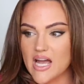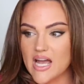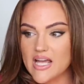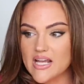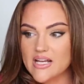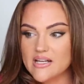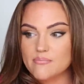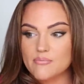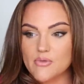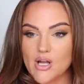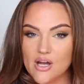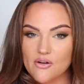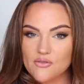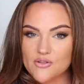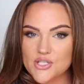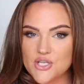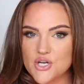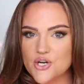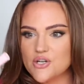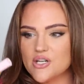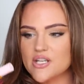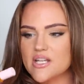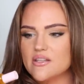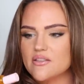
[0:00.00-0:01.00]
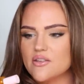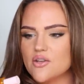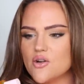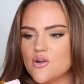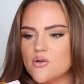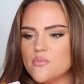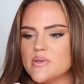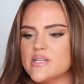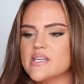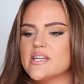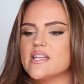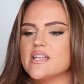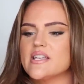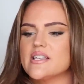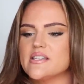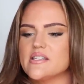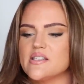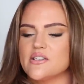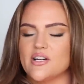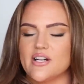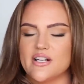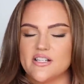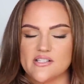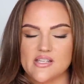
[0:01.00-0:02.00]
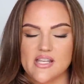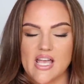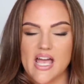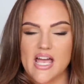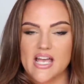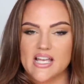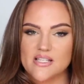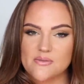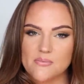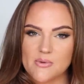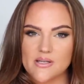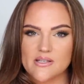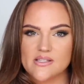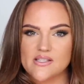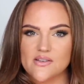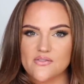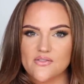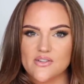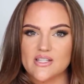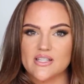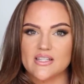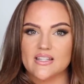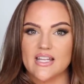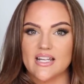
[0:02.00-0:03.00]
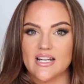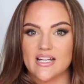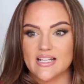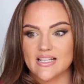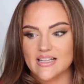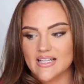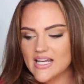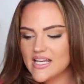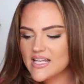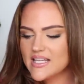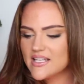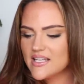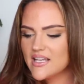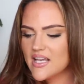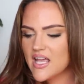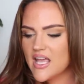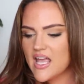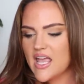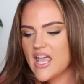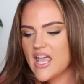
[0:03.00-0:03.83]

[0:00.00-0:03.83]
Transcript: I'm not returning it though, because there are aspects of it that I like,